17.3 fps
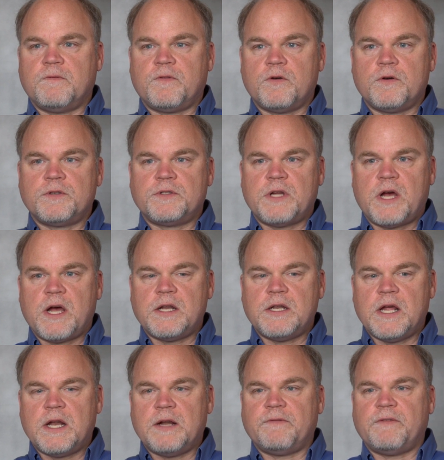First, I
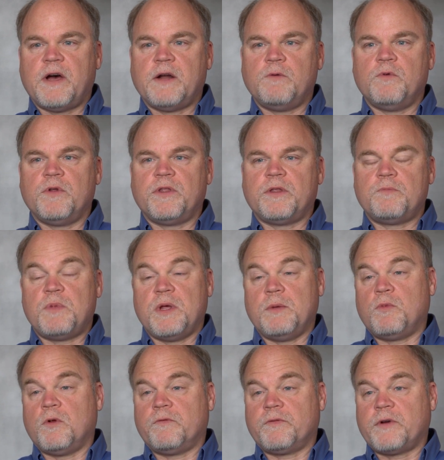identified with
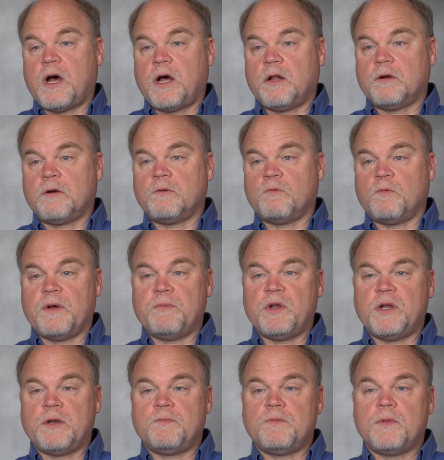people of color,
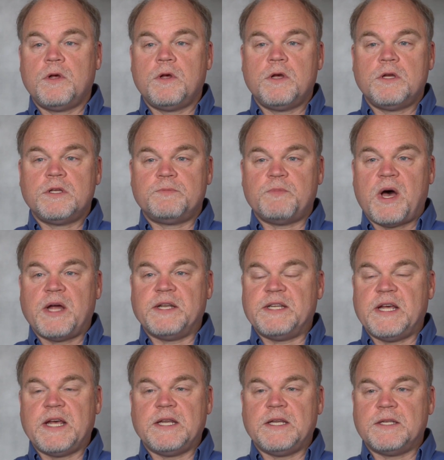women
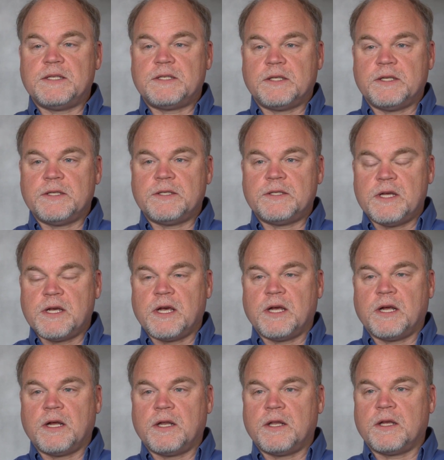spontaneously
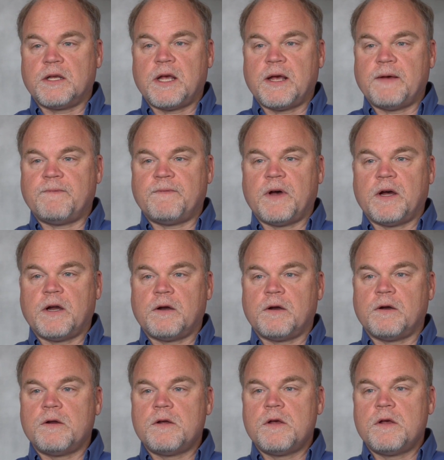singing in the
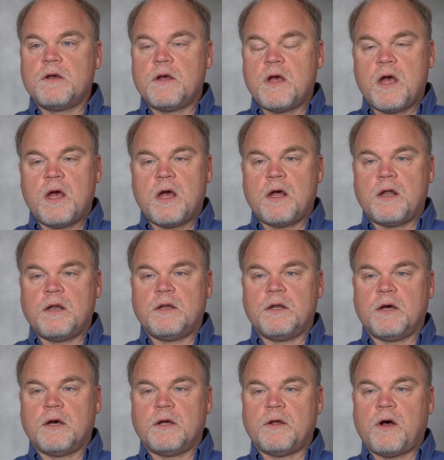campfire,
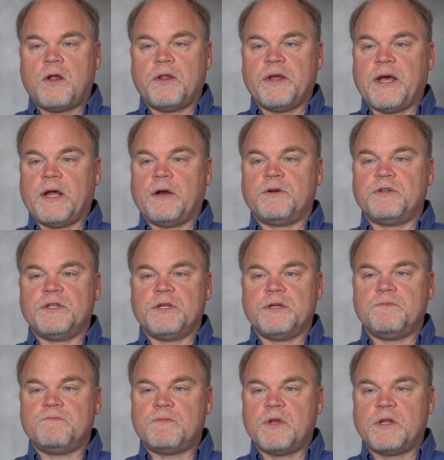and all the
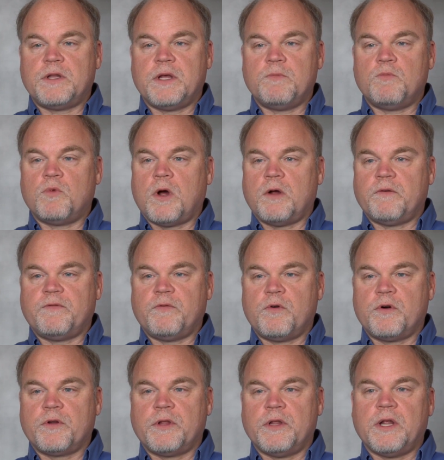energy that they brought
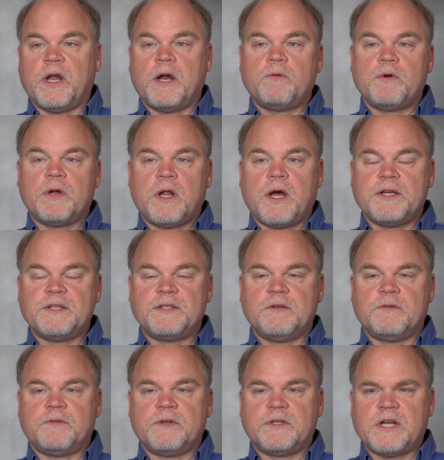forth. And then I
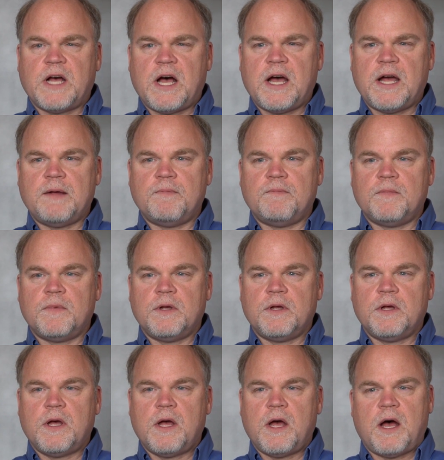realized over time,
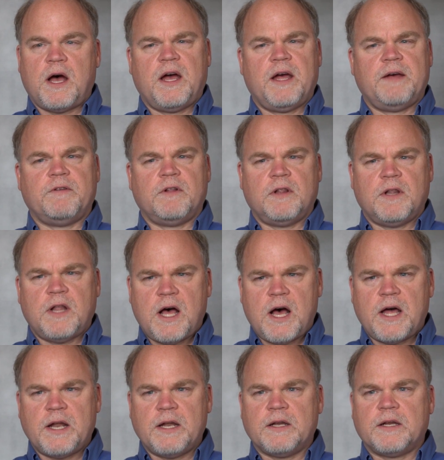I have a
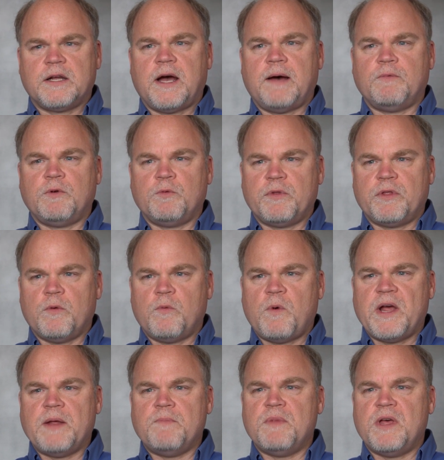lot in common with the
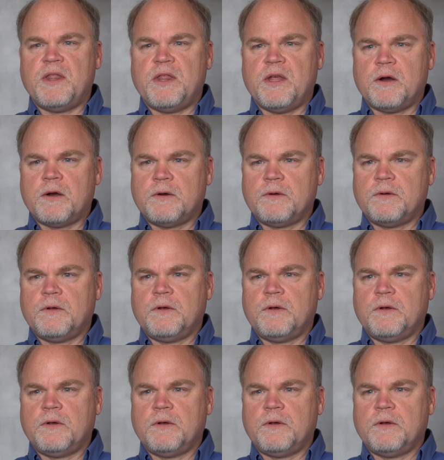white men there.